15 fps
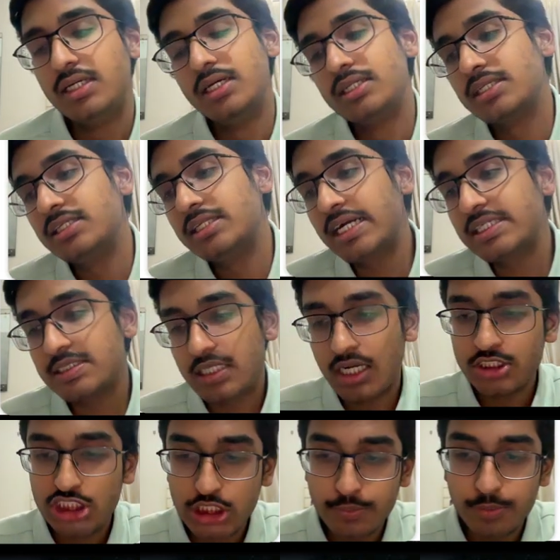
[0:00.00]
The next
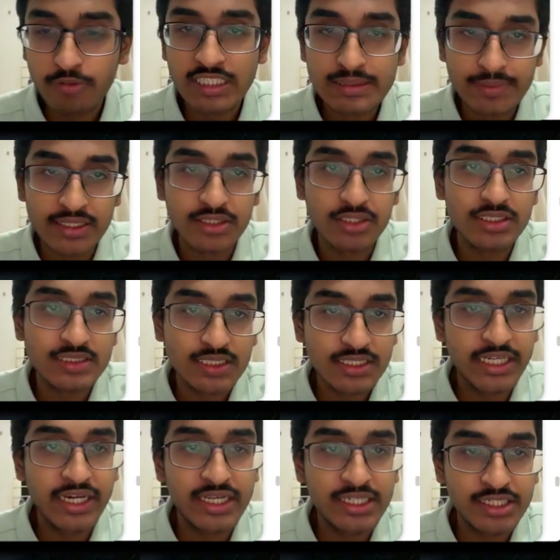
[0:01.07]
unsupervised method is the
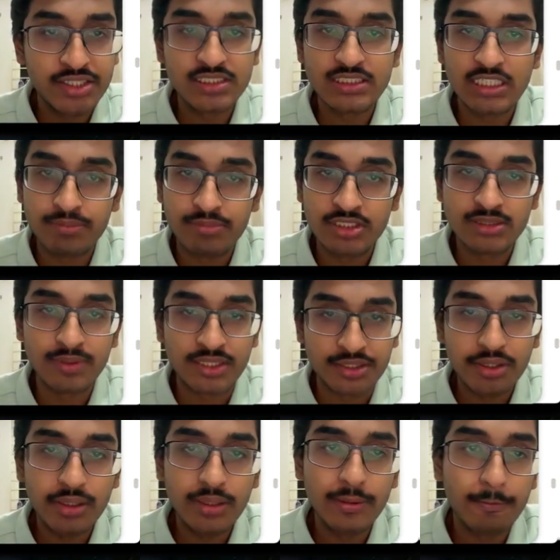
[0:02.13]
k nearest neighbors
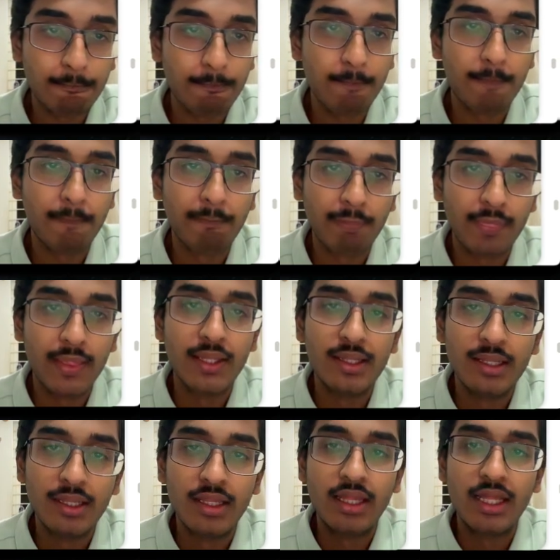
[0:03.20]
method.
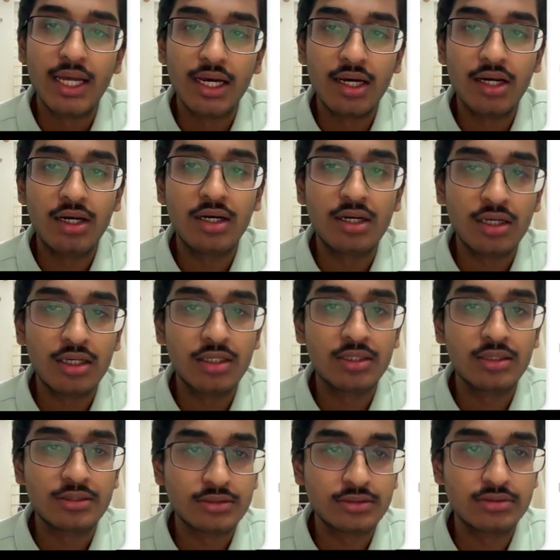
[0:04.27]

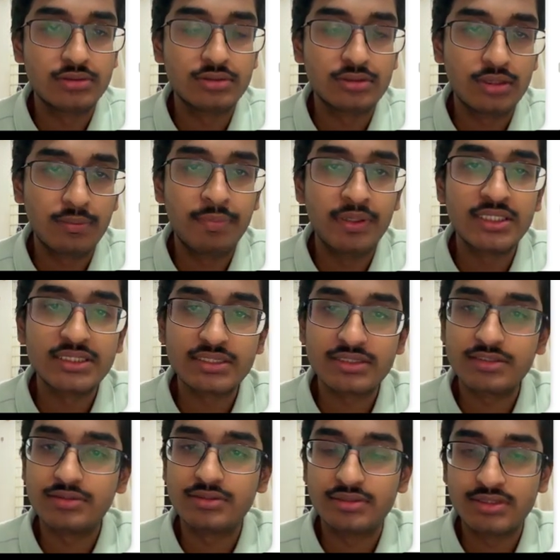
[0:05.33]
But
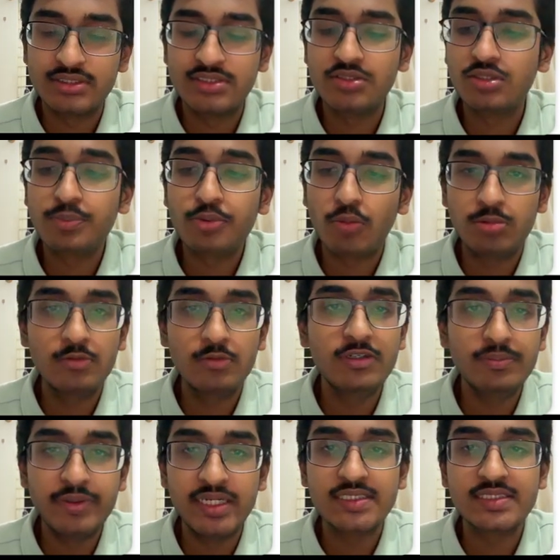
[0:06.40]
so the problem with
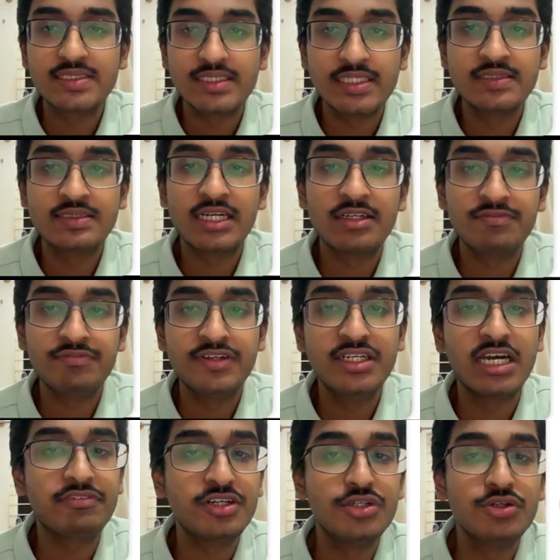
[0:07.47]
Bayes is that we
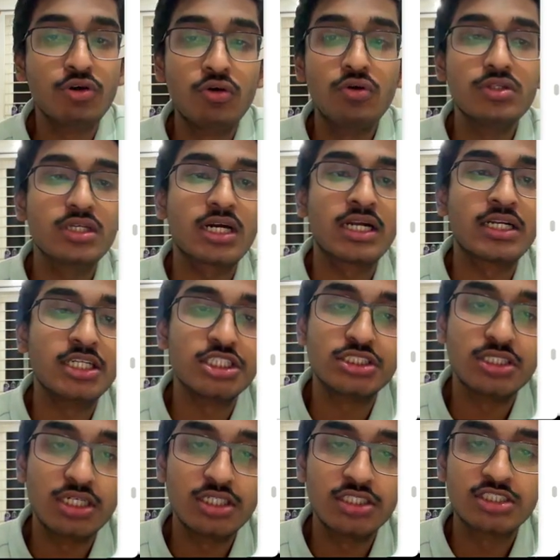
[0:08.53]
never know the
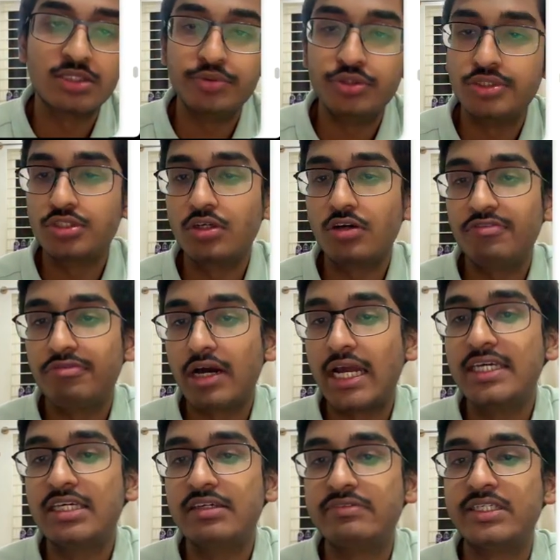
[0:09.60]
conditional distribution of y
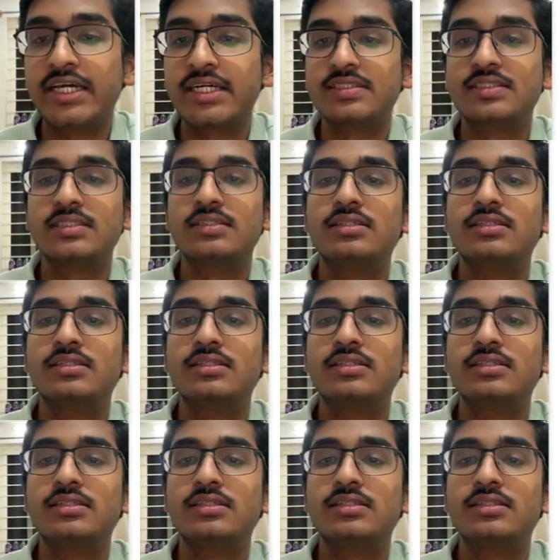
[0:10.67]
given x.